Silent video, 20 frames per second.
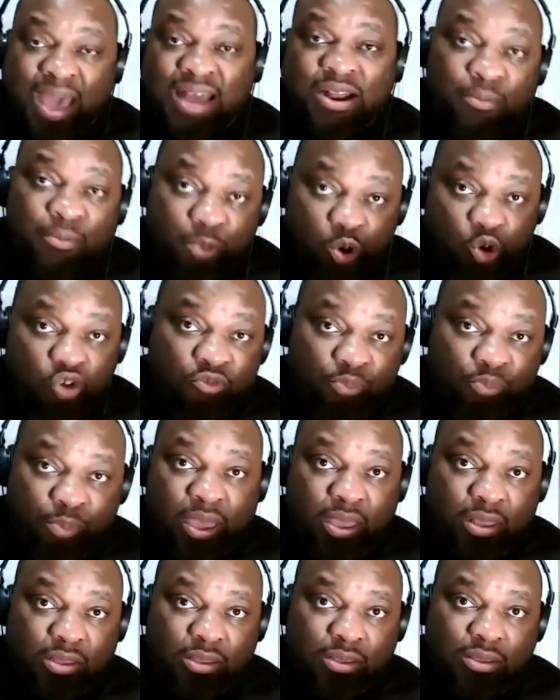Remember, the
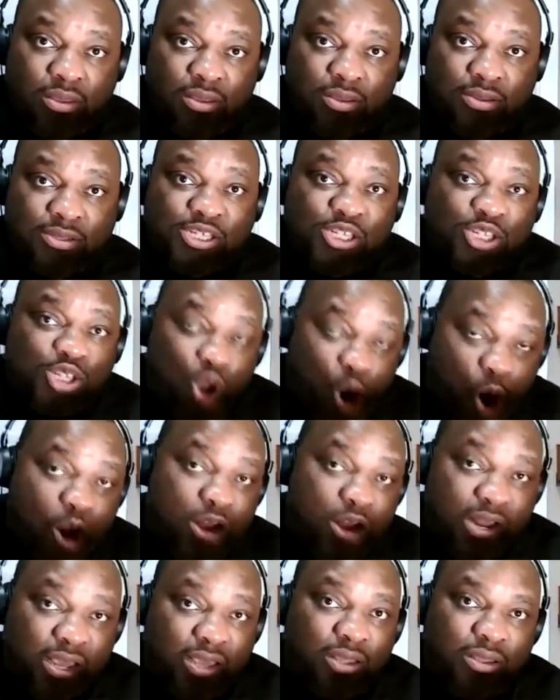Black Lives Matter
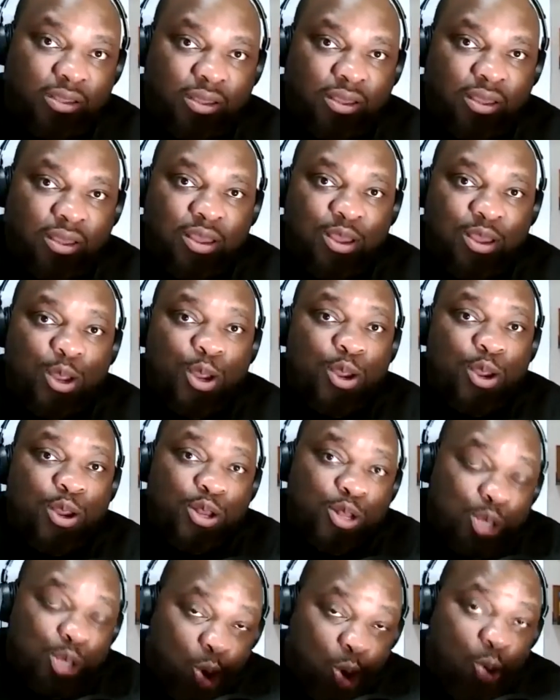movement
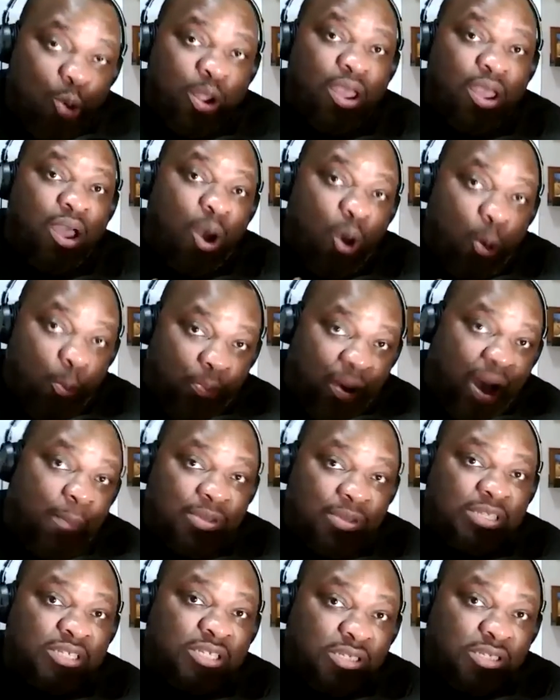started
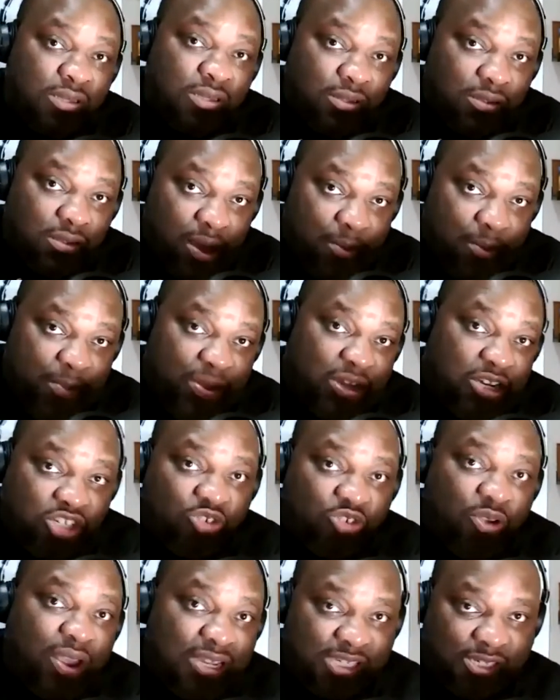during
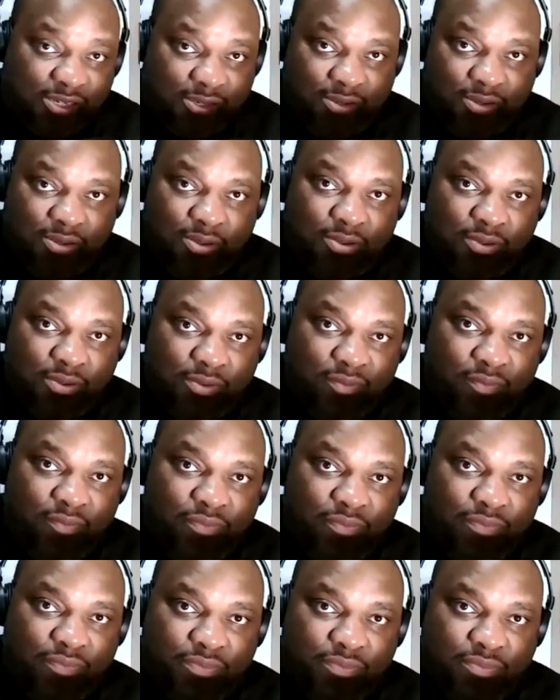Obama's
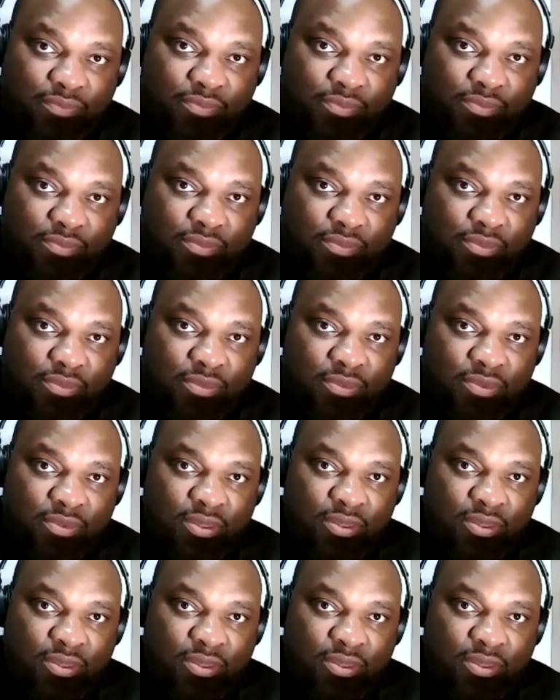administration.